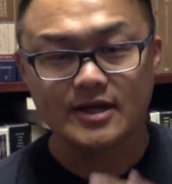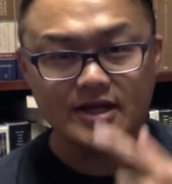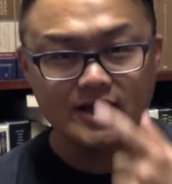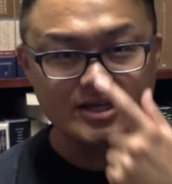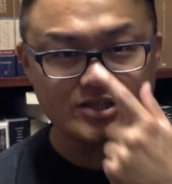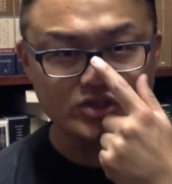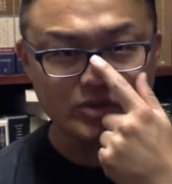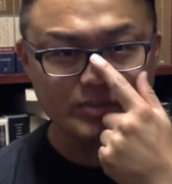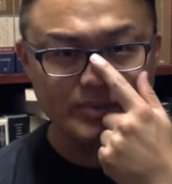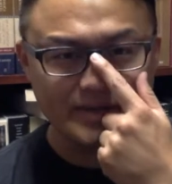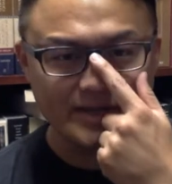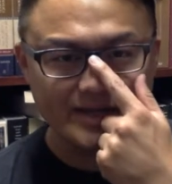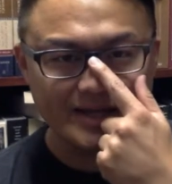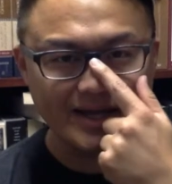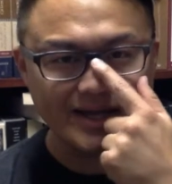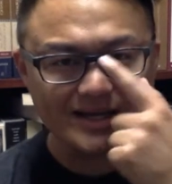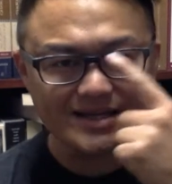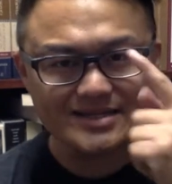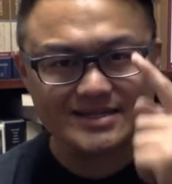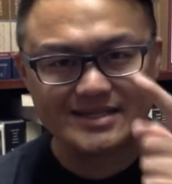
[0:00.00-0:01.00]
And so,
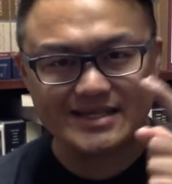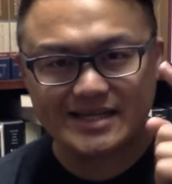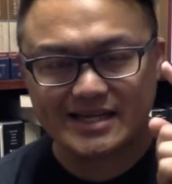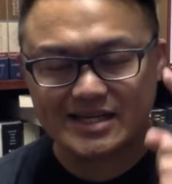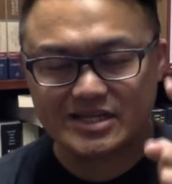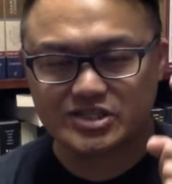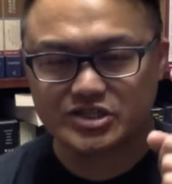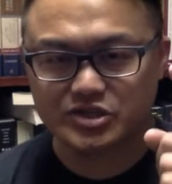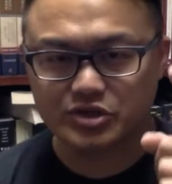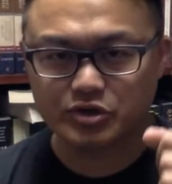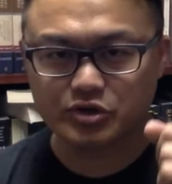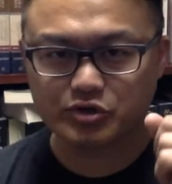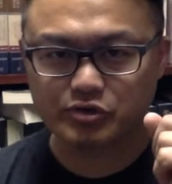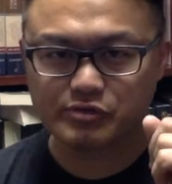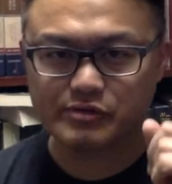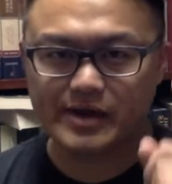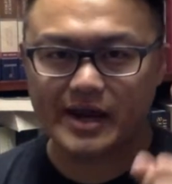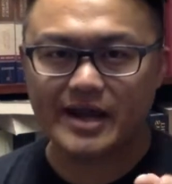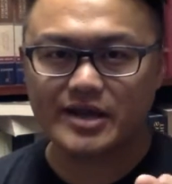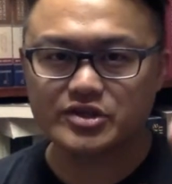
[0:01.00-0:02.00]
because He is the
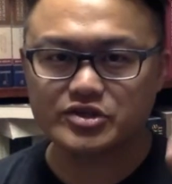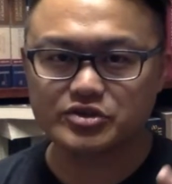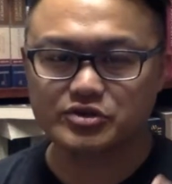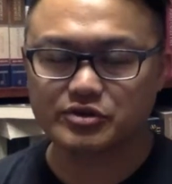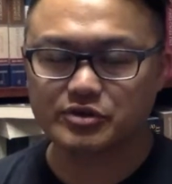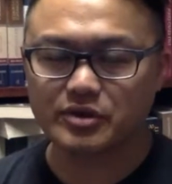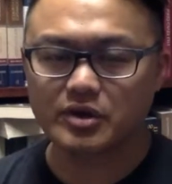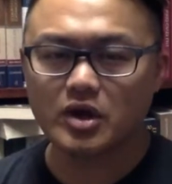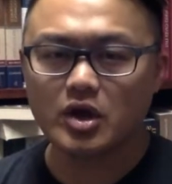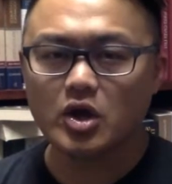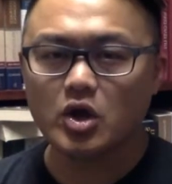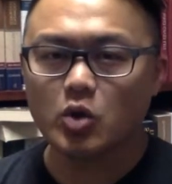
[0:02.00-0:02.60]
creator,